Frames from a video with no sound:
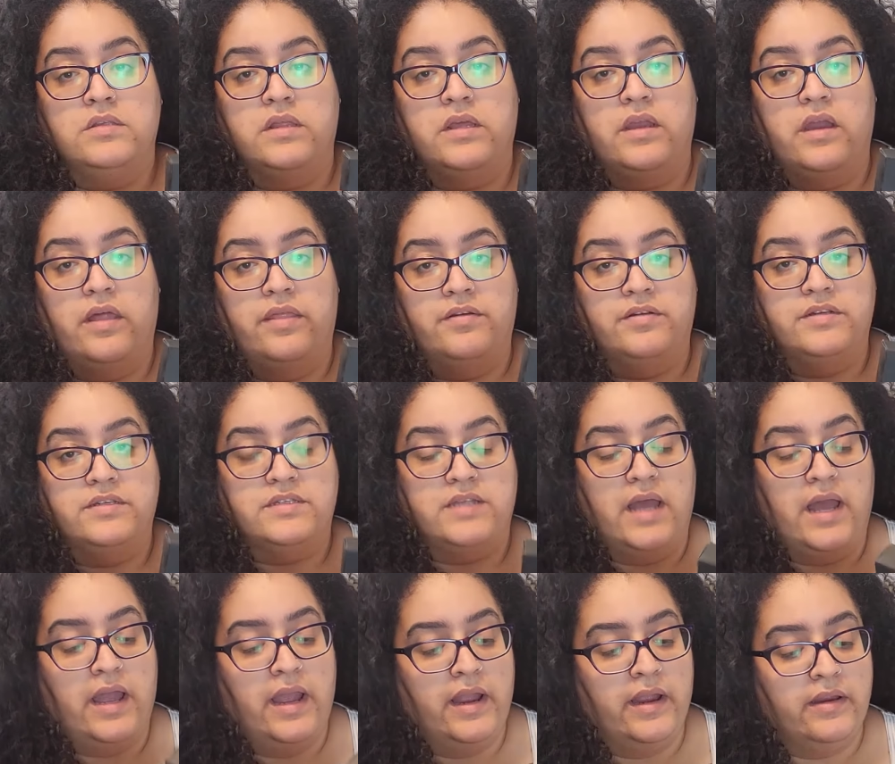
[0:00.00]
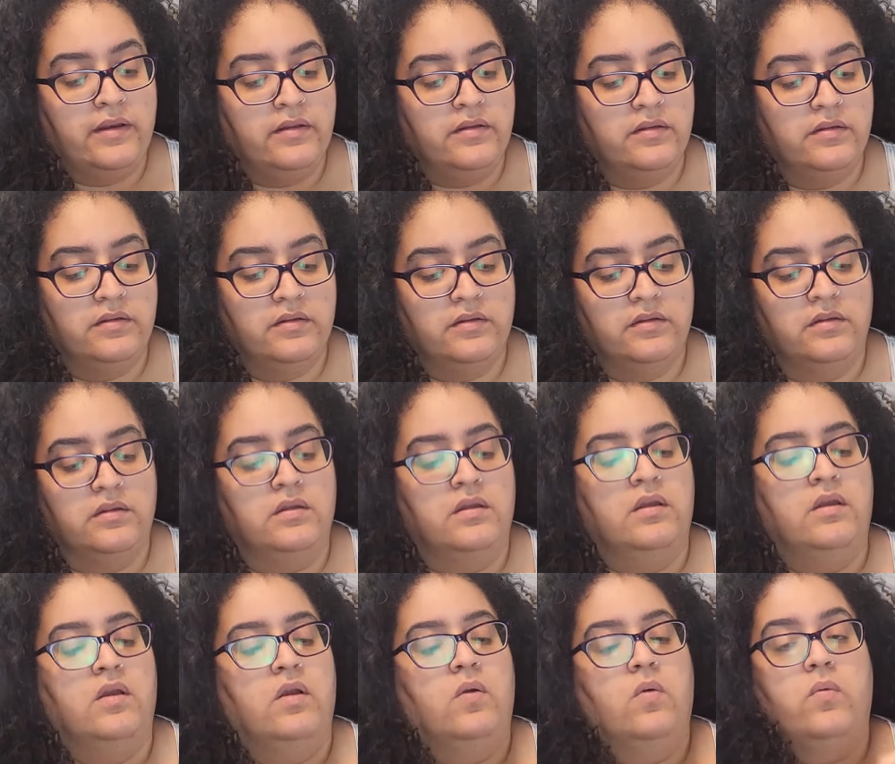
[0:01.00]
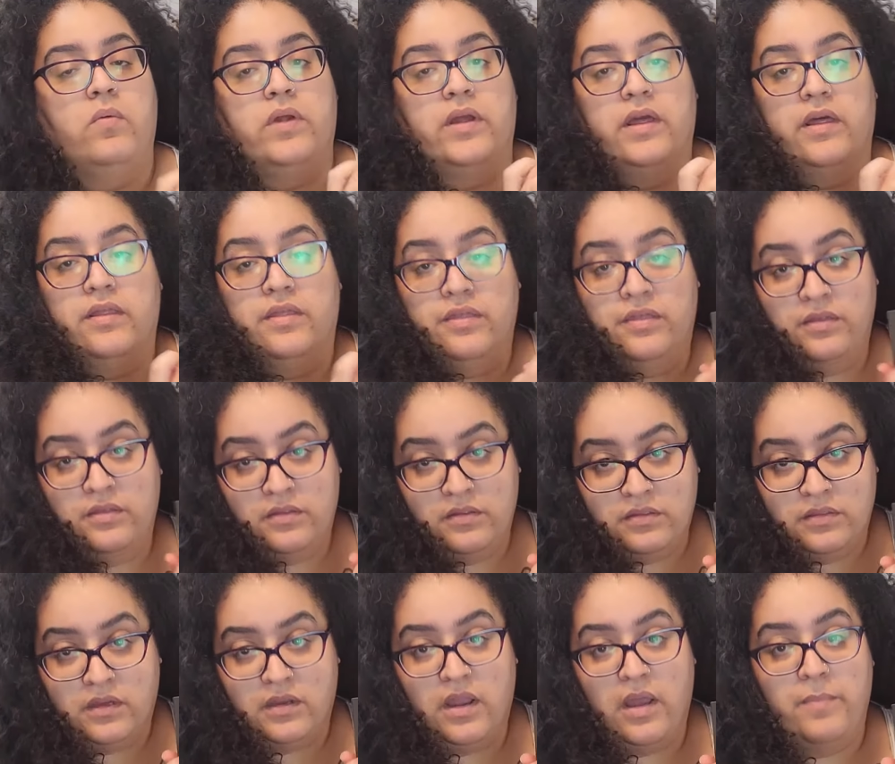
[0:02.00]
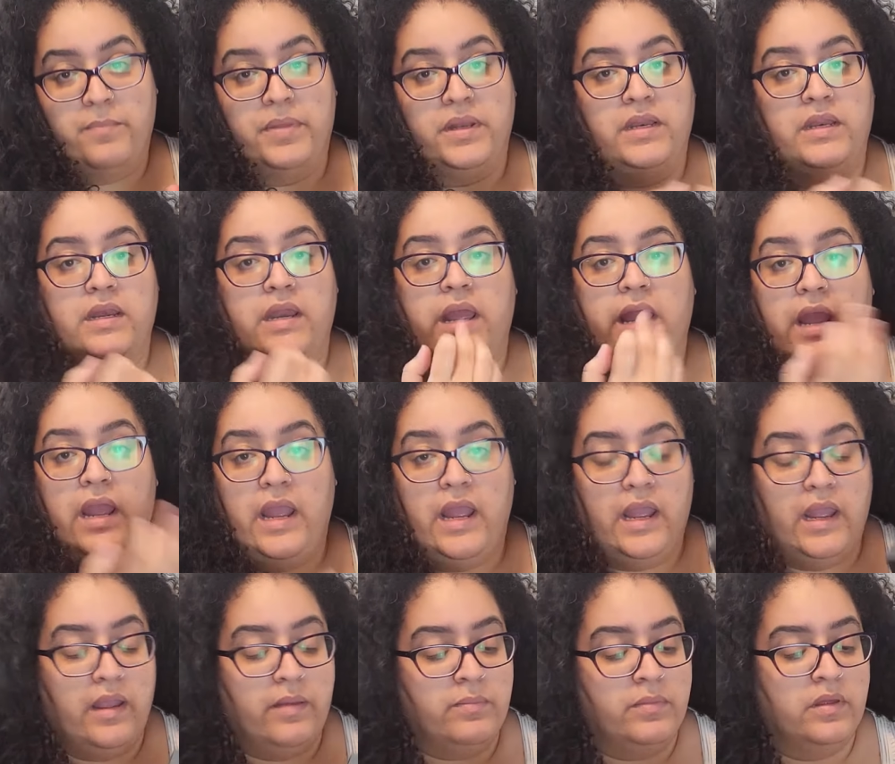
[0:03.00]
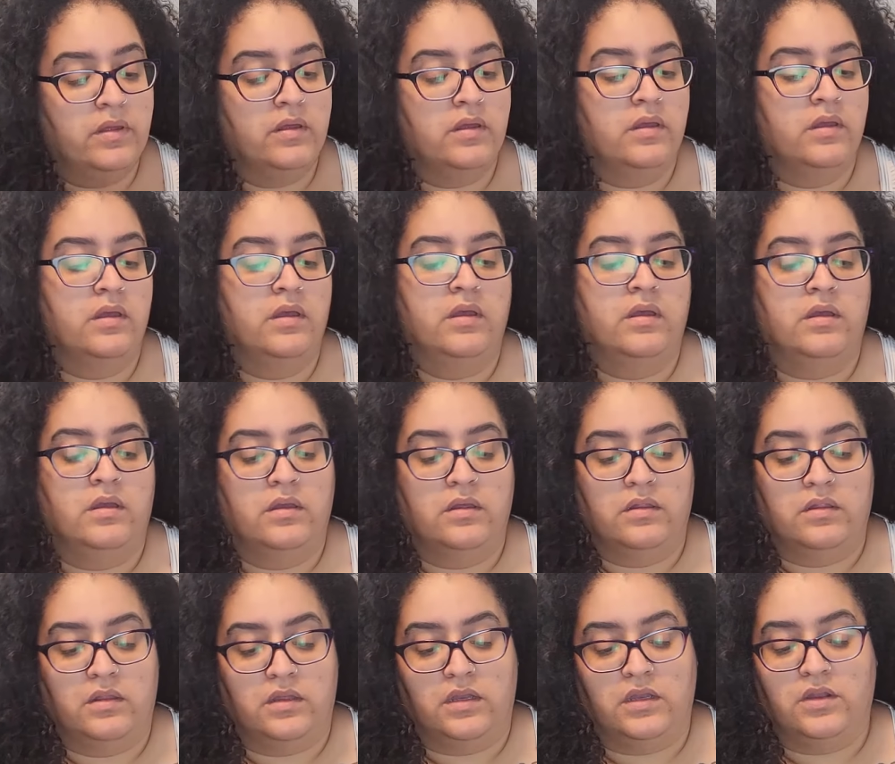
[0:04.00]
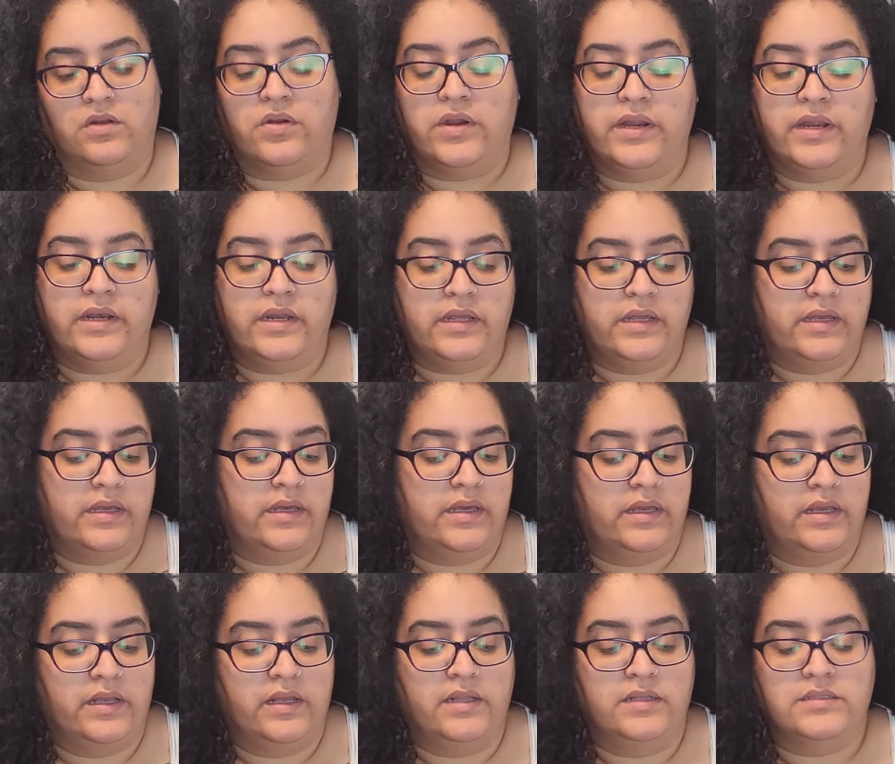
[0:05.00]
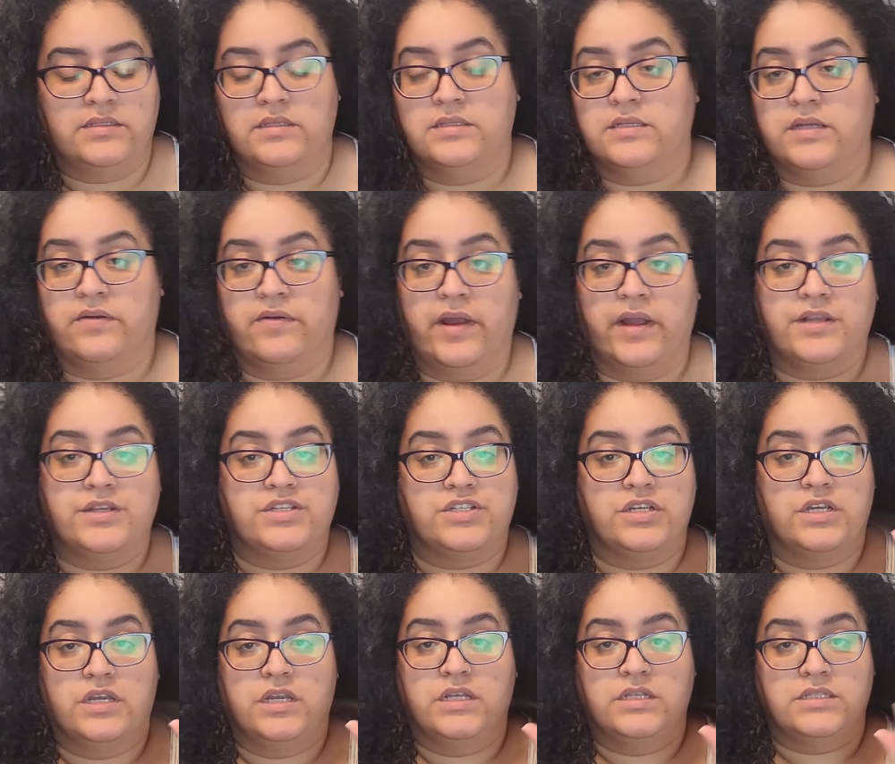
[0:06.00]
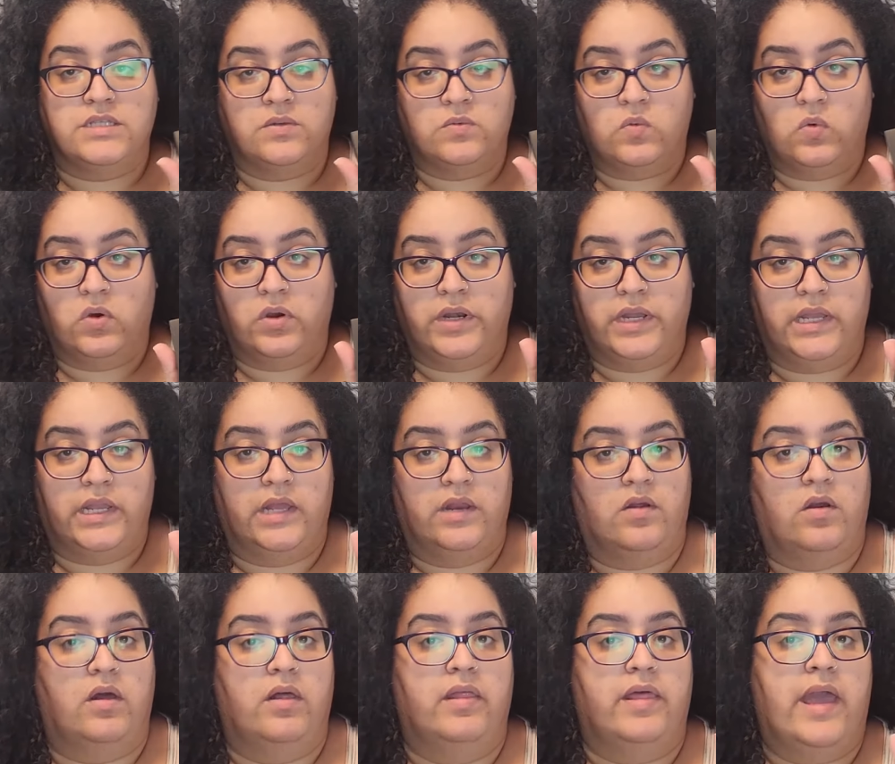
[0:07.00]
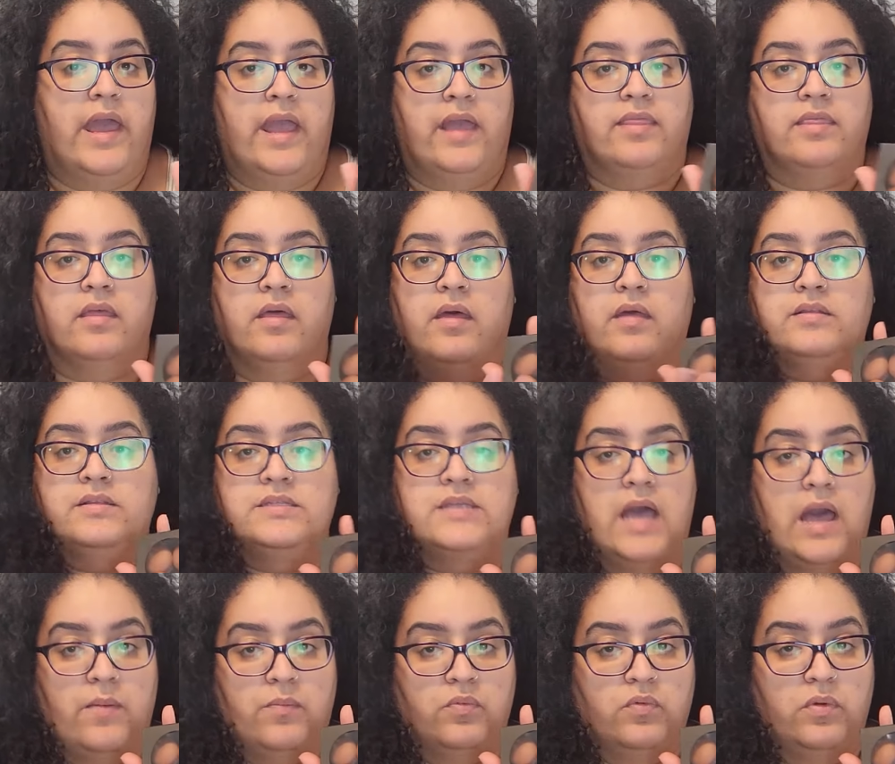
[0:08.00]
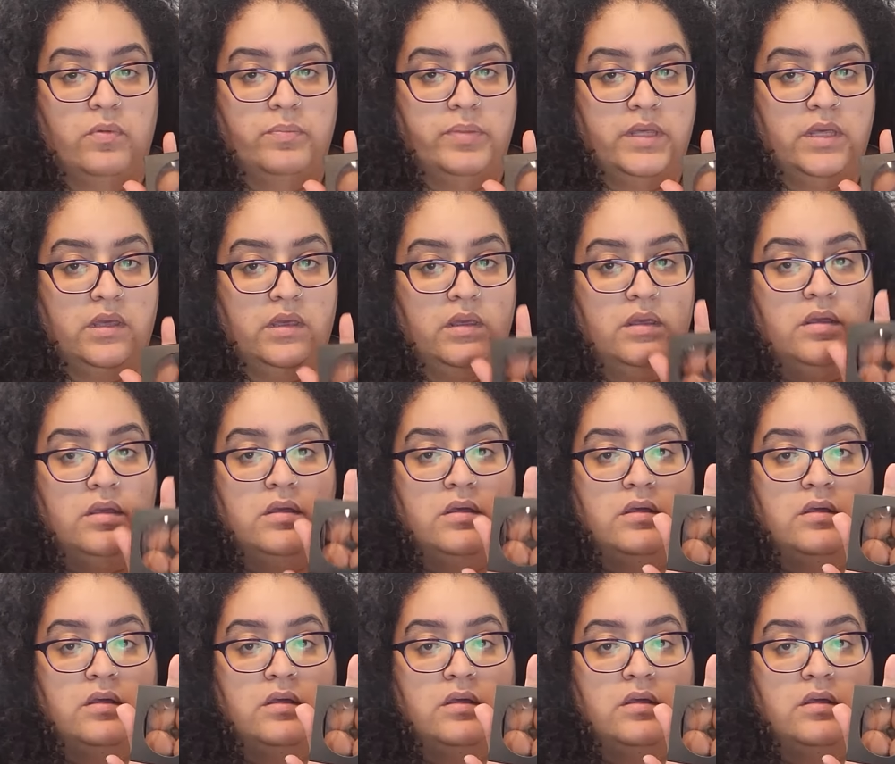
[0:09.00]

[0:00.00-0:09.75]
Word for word: the other side with the company name ingredients and directions and warning and all that and the top will be